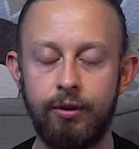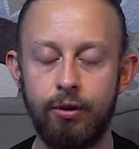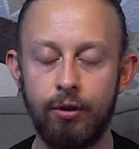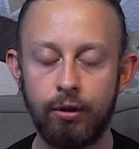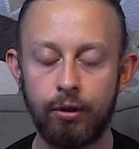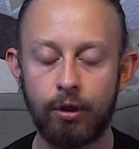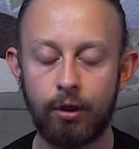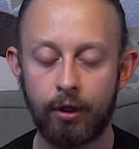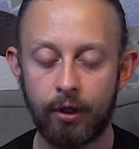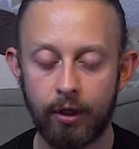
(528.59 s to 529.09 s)
you
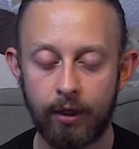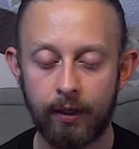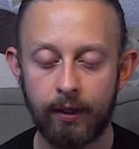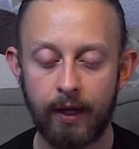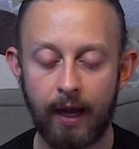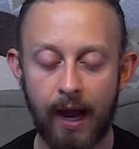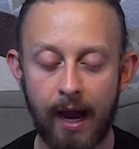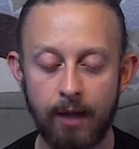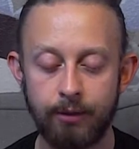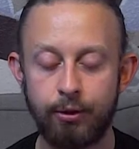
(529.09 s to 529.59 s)
learn
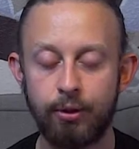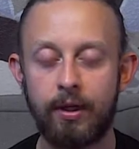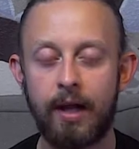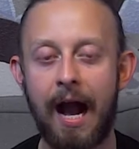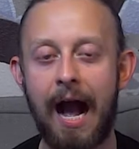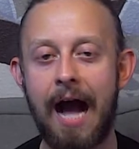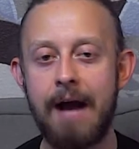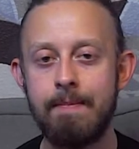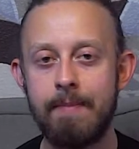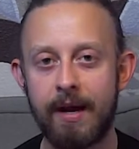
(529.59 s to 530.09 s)
how to
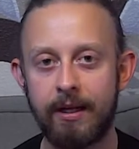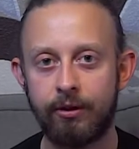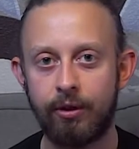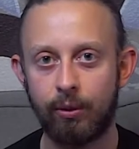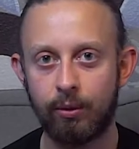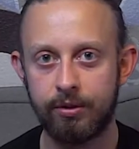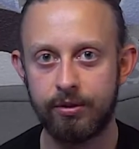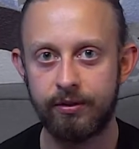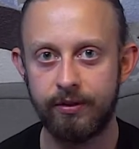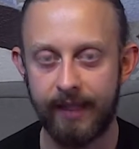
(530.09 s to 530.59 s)
combat
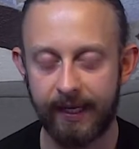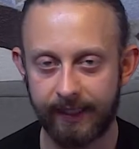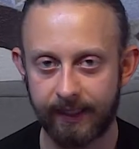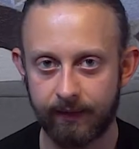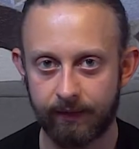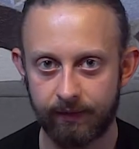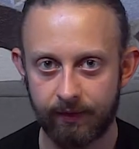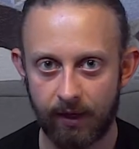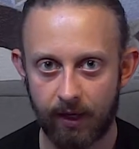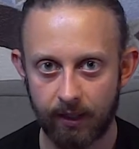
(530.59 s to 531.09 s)
those
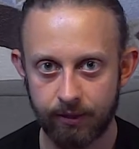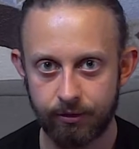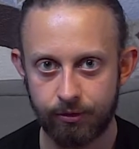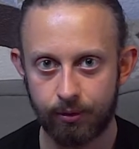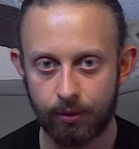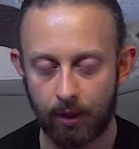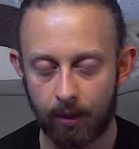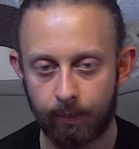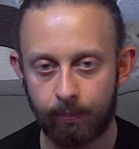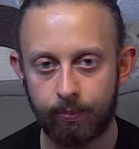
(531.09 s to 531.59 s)
negative thoughts
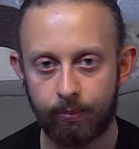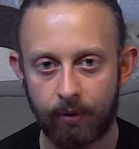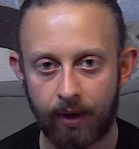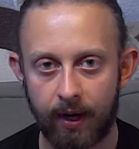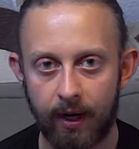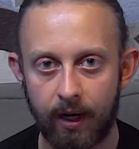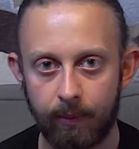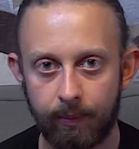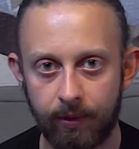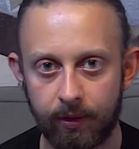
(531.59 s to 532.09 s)
through our
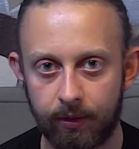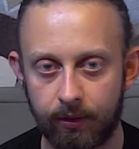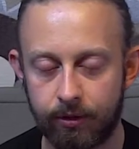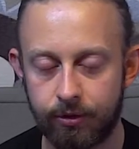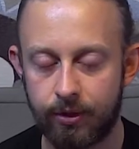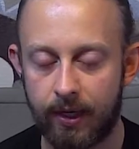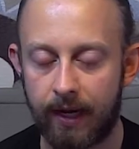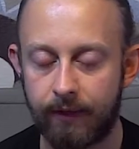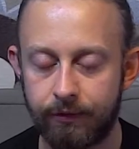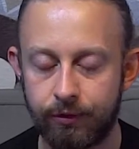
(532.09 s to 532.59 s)
prior pillars.
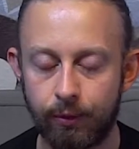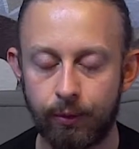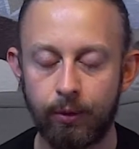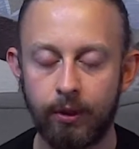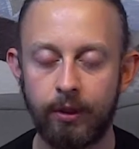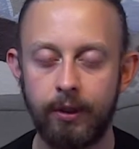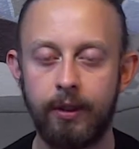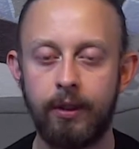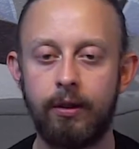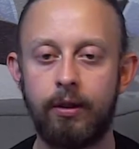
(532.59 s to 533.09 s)
You have to
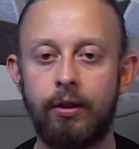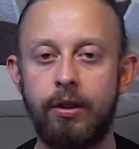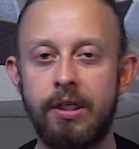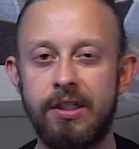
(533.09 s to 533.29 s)
really learn